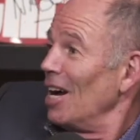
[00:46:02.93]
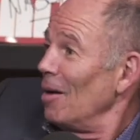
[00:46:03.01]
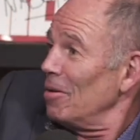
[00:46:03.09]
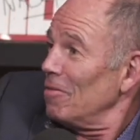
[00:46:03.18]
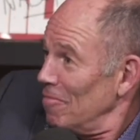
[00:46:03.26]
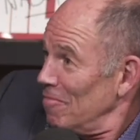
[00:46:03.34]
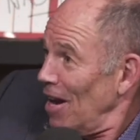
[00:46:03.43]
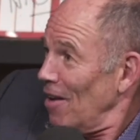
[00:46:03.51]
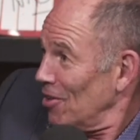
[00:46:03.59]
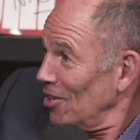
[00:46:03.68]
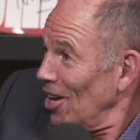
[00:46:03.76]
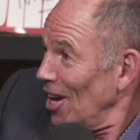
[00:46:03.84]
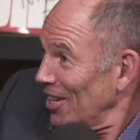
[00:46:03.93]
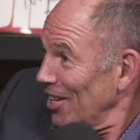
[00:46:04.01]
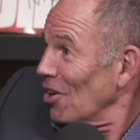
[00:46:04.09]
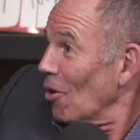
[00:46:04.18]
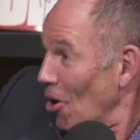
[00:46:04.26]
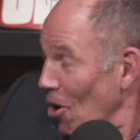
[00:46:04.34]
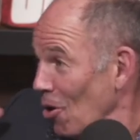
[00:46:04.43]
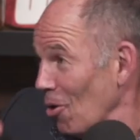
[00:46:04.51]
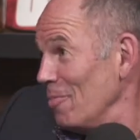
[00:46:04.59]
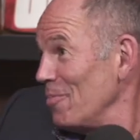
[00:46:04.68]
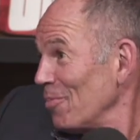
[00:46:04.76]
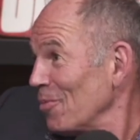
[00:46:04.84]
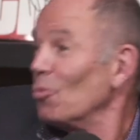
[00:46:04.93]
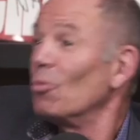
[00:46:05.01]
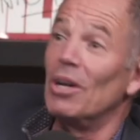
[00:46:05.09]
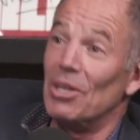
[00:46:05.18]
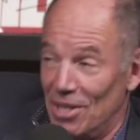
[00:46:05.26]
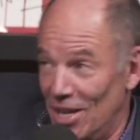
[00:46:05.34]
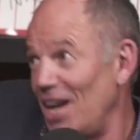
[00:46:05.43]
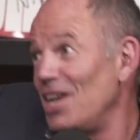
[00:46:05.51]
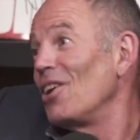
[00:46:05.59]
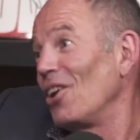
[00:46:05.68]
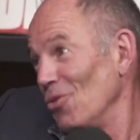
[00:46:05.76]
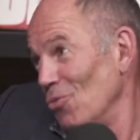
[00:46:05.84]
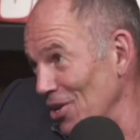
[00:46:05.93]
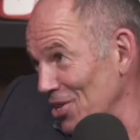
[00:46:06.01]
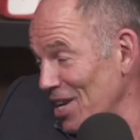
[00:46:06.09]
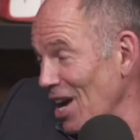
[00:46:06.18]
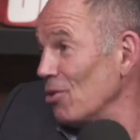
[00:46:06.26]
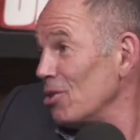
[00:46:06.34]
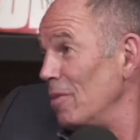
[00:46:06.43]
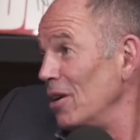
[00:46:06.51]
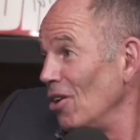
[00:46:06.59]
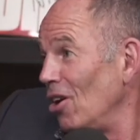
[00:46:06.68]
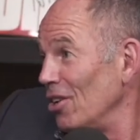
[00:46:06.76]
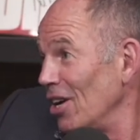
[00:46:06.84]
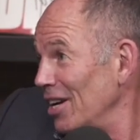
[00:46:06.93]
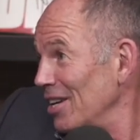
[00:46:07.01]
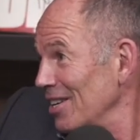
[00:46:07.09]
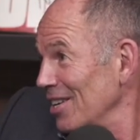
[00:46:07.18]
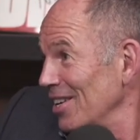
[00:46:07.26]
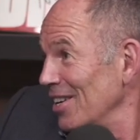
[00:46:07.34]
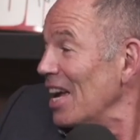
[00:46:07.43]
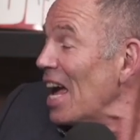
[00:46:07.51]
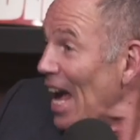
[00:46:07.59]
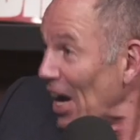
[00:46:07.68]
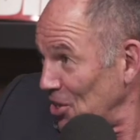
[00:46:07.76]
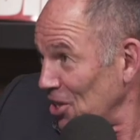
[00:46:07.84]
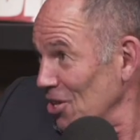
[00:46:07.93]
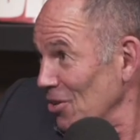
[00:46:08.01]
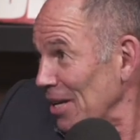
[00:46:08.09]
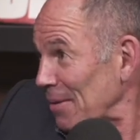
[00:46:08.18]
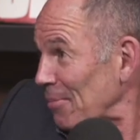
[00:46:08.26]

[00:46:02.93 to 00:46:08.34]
up at five o'clock and go home, whereas they are the ones now who spend all night executing.